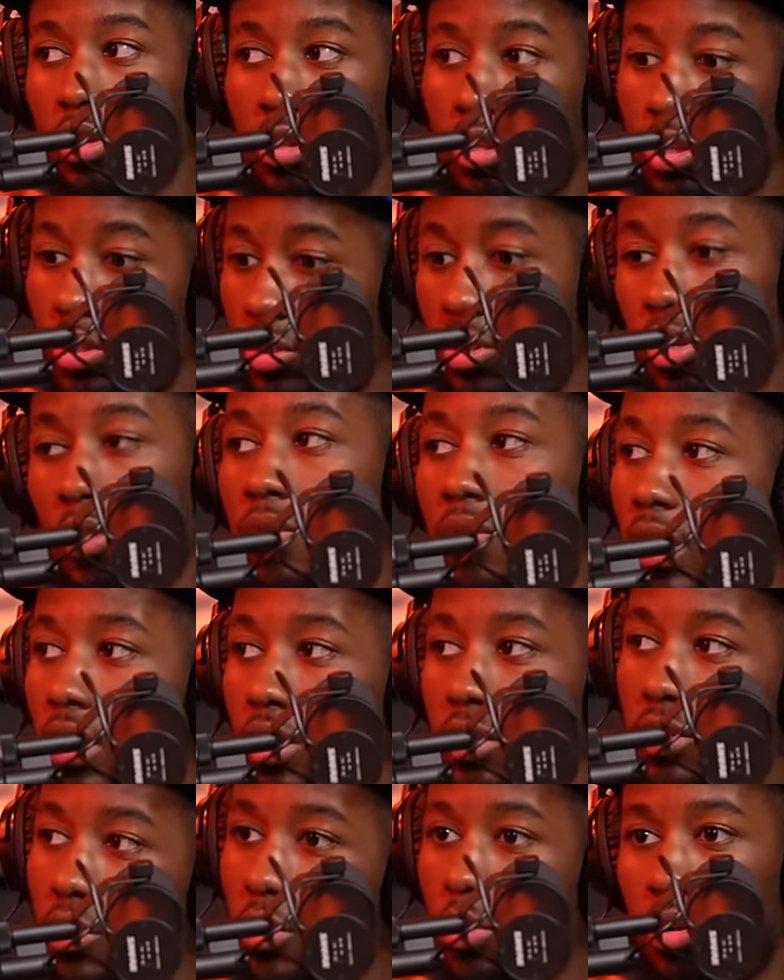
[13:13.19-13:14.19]
yeah. the stuff
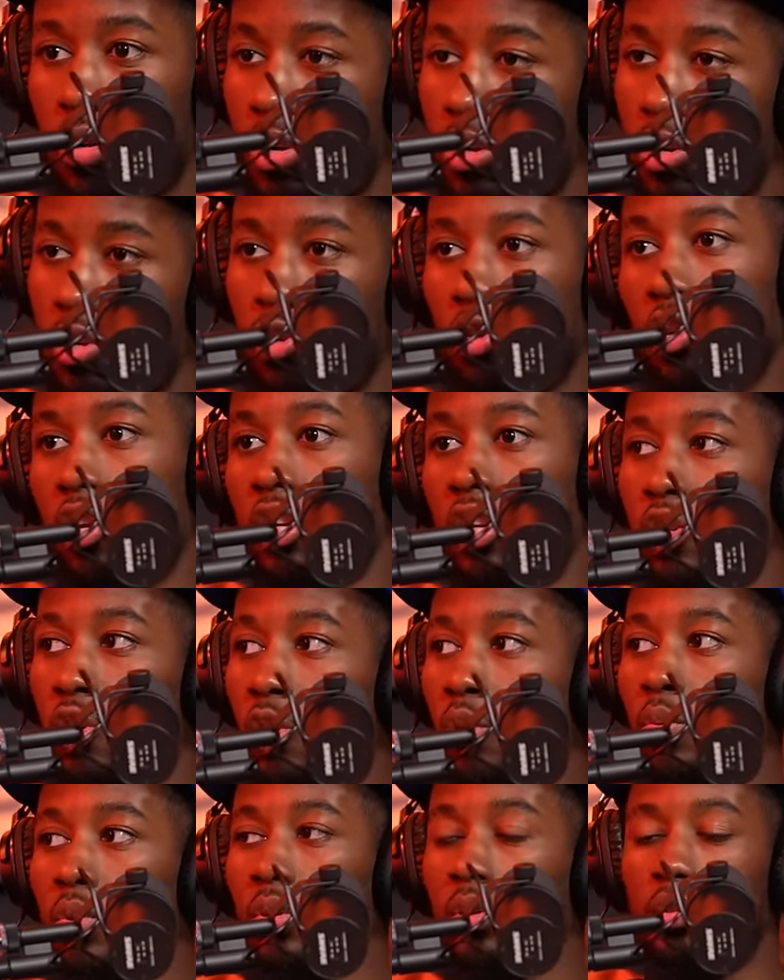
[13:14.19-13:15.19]
that's going on in, in
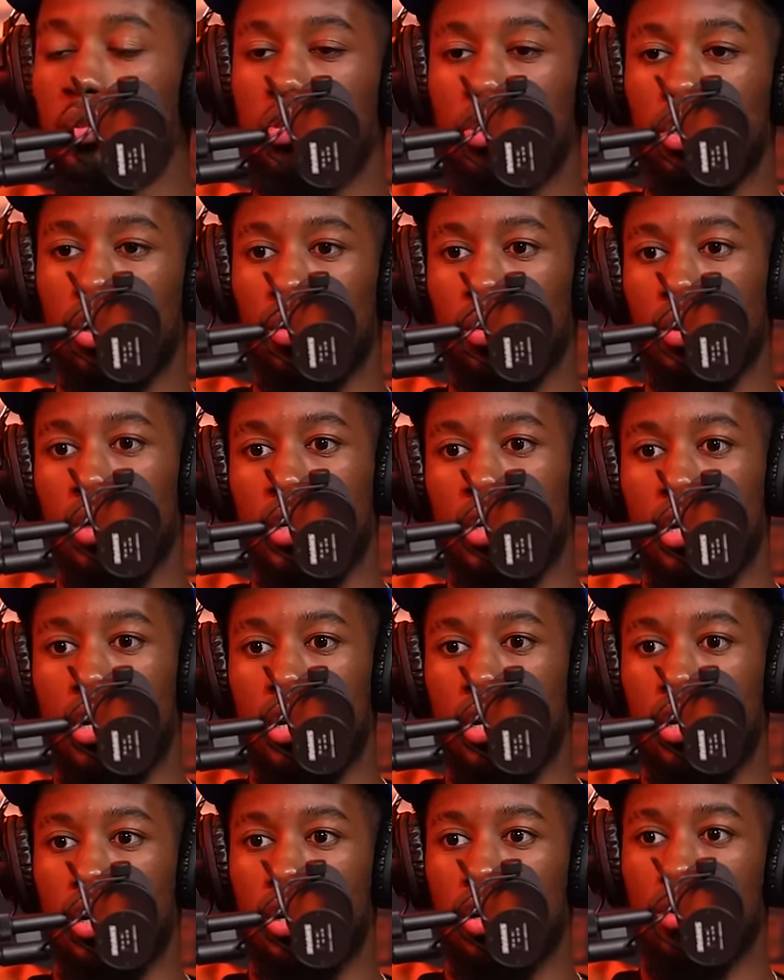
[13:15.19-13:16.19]
your world. So,
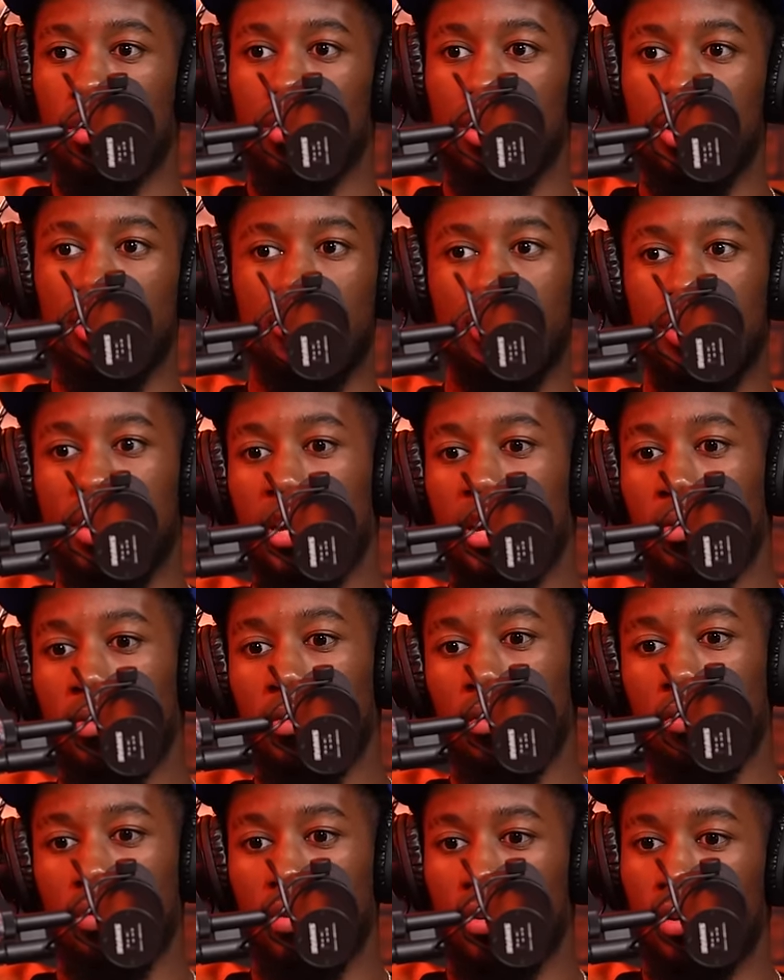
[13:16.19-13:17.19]
um, it's been
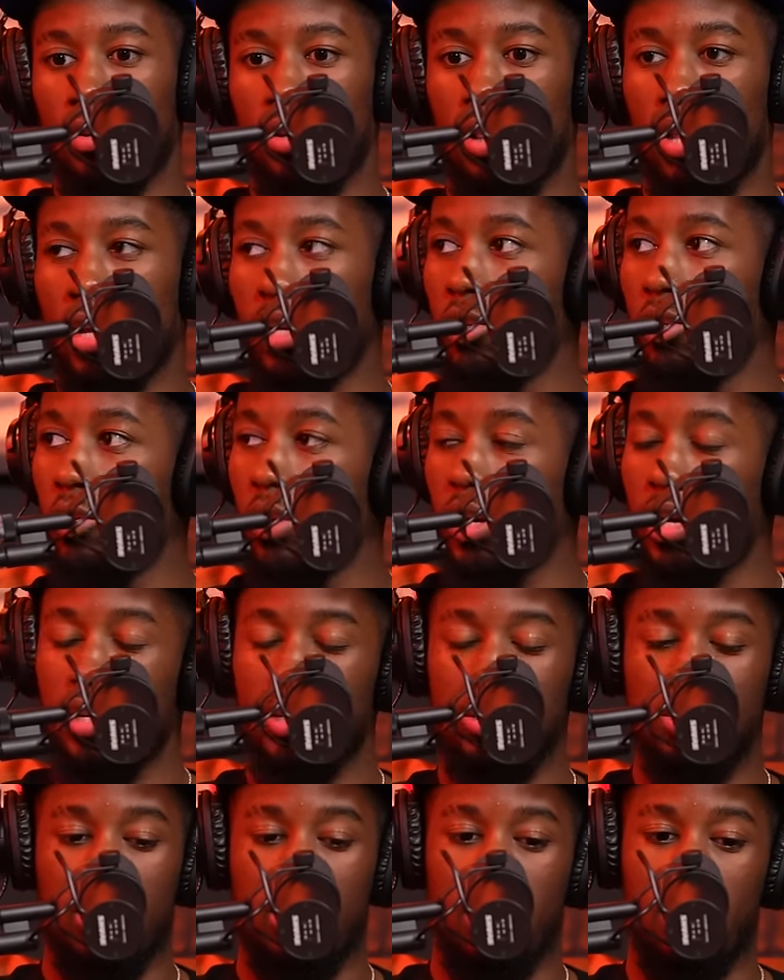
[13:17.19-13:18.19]
helpful for a lot of you
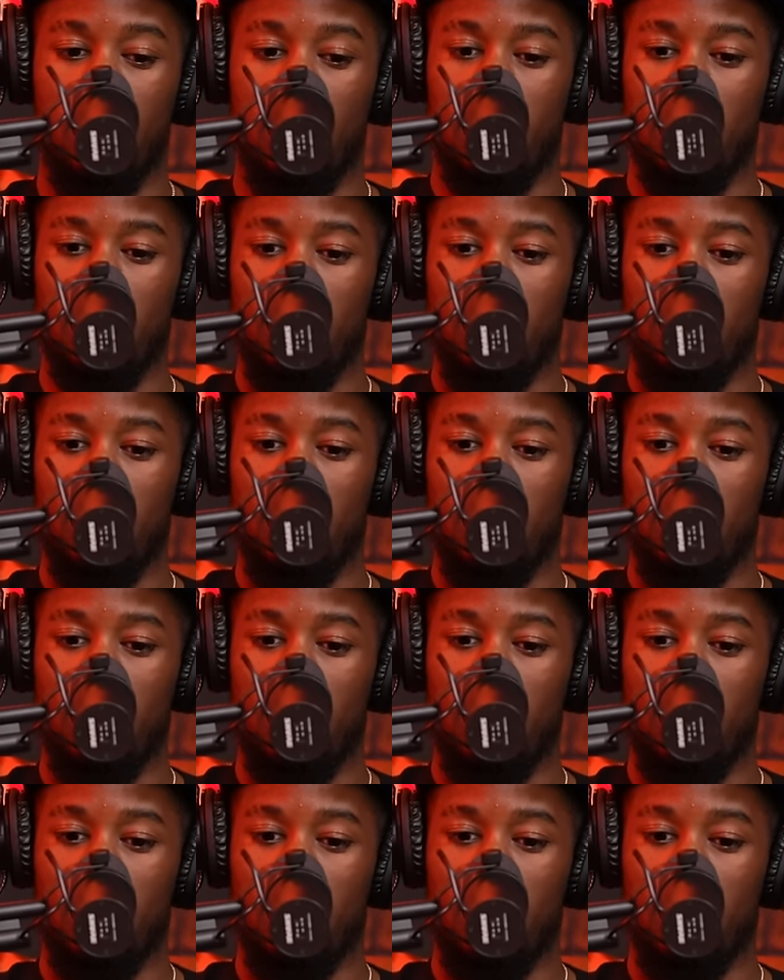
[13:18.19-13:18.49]
guys that,